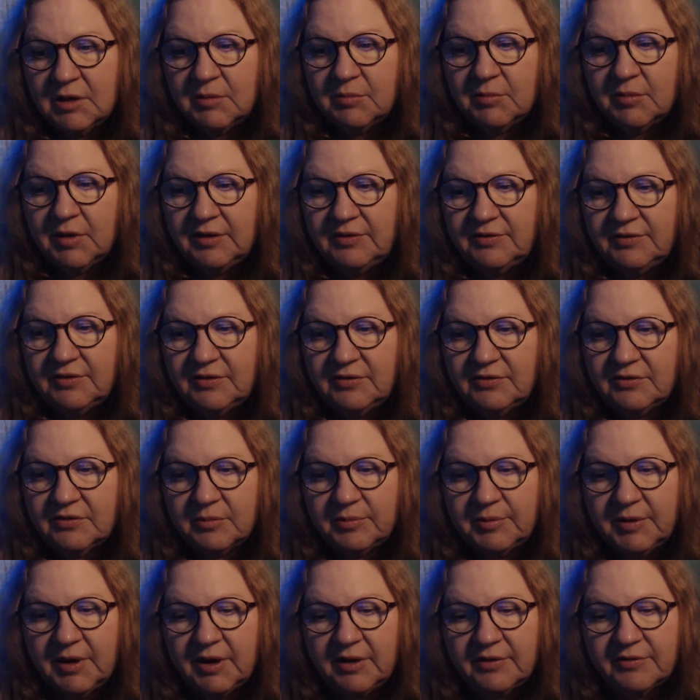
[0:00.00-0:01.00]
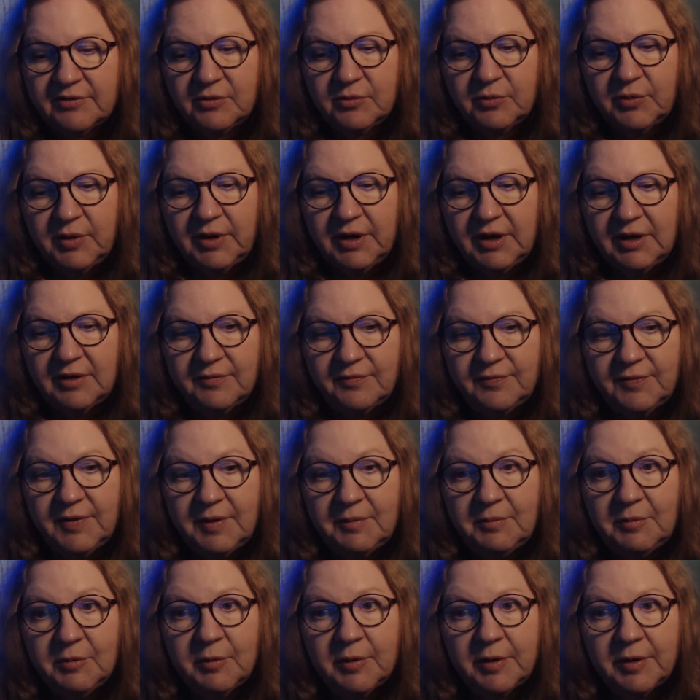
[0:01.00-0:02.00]
My sister passed away in
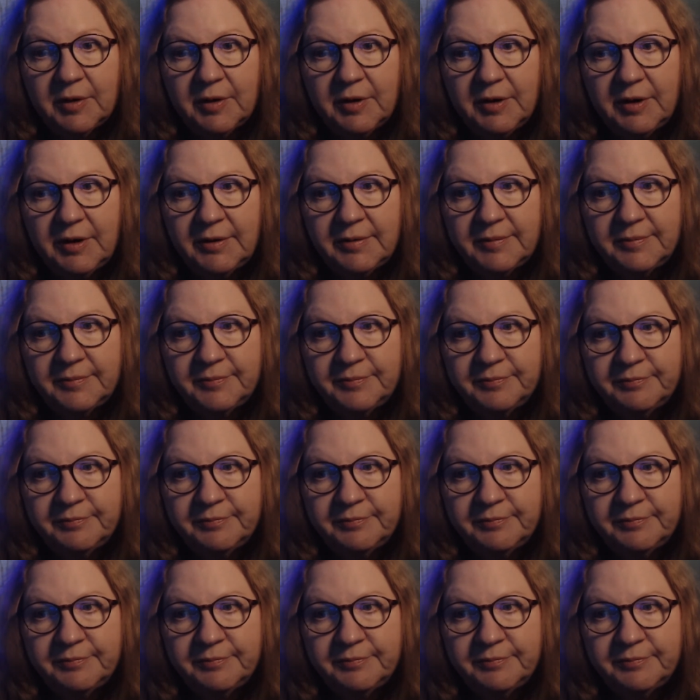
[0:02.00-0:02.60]
February.